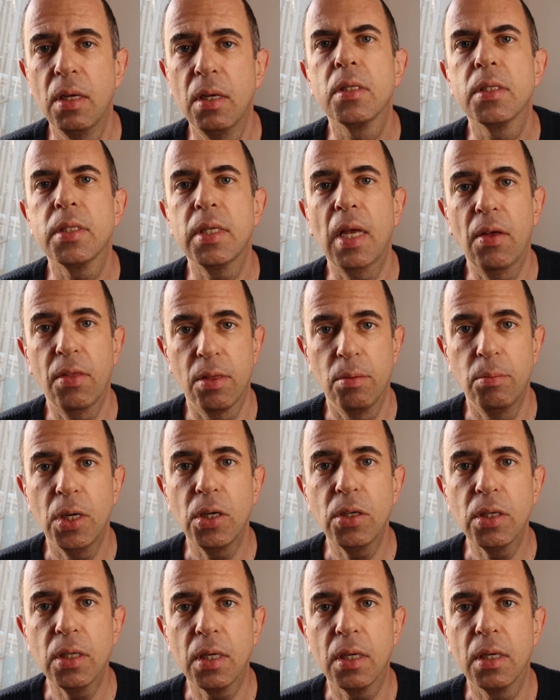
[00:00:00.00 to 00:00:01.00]
South
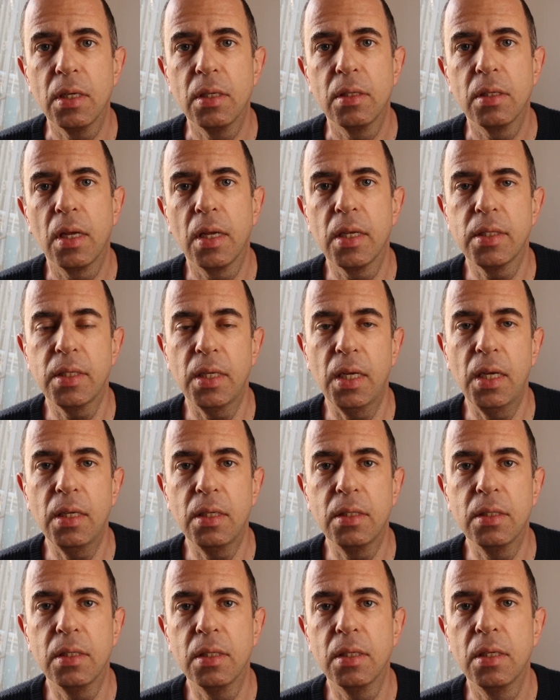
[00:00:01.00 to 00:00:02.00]
America has
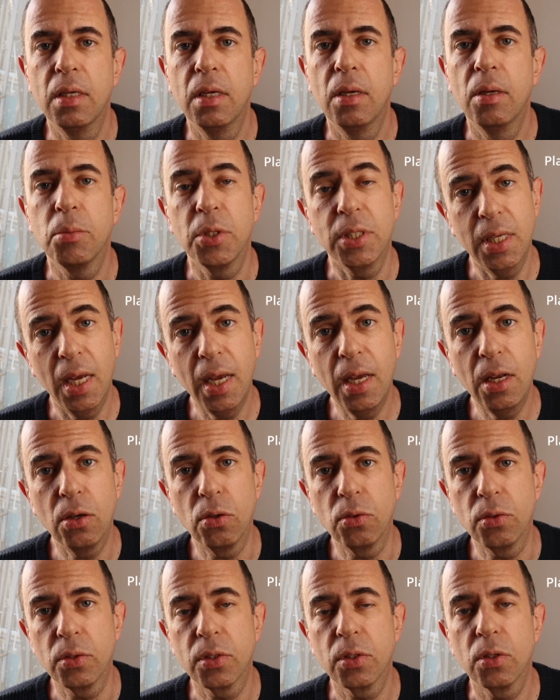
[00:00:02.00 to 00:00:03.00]
eaten
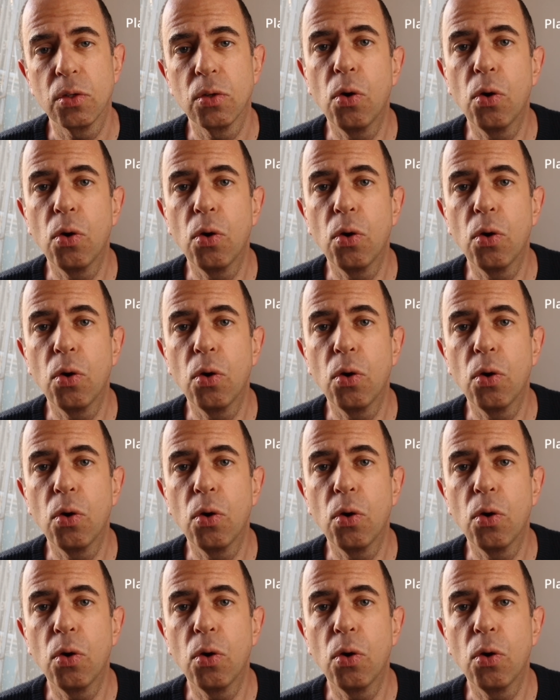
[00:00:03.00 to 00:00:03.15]
potatoes,